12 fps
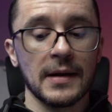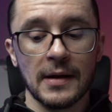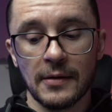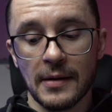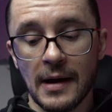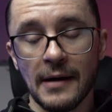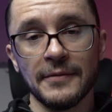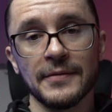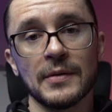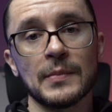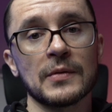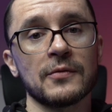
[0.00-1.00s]
car,
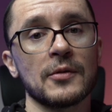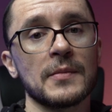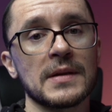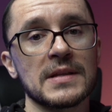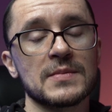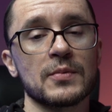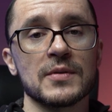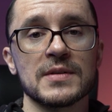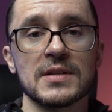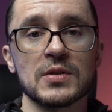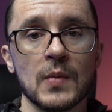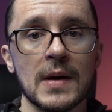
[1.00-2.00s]
after performing this
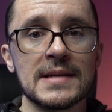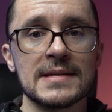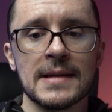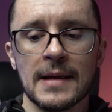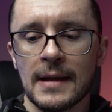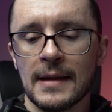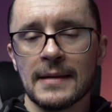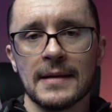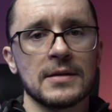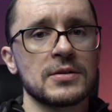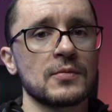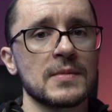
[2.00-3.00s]
process twice,
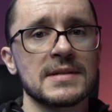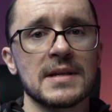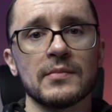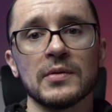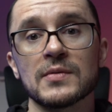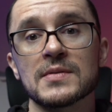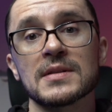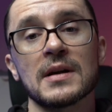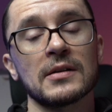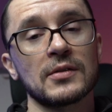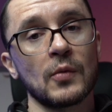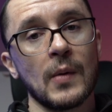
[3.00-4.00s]
the engine was able to
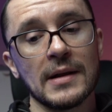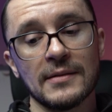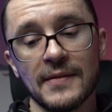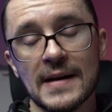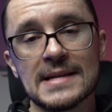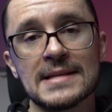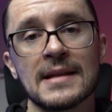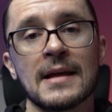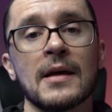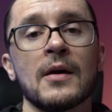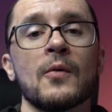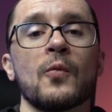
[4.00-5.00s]
start quite fast
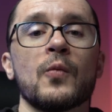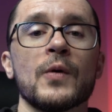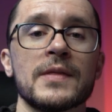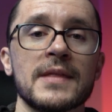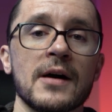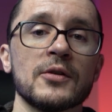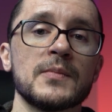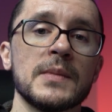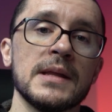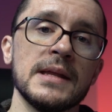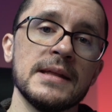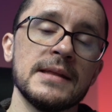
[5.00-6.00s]
without
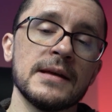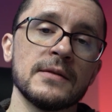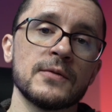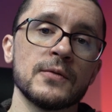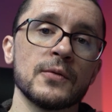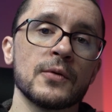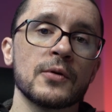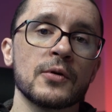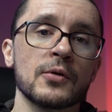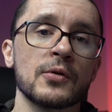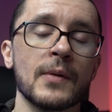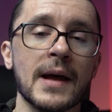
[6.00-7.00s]
me needing to
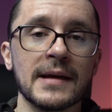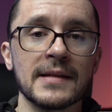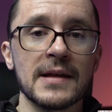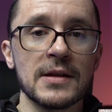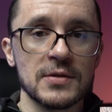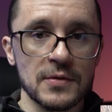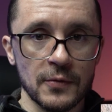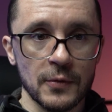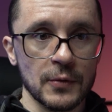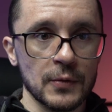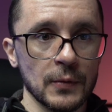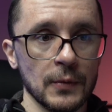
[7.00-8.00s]
crank the engine
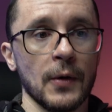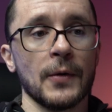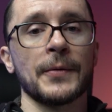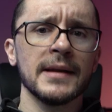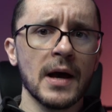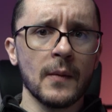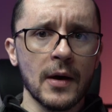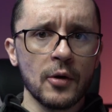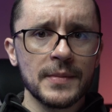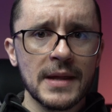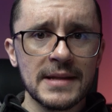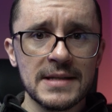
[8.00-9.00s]
for too long. Now, I
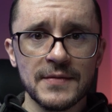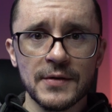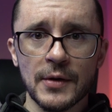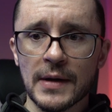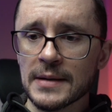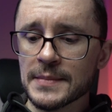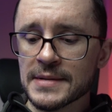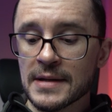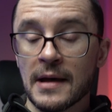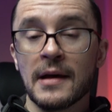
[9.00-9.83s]
hope that this video helps.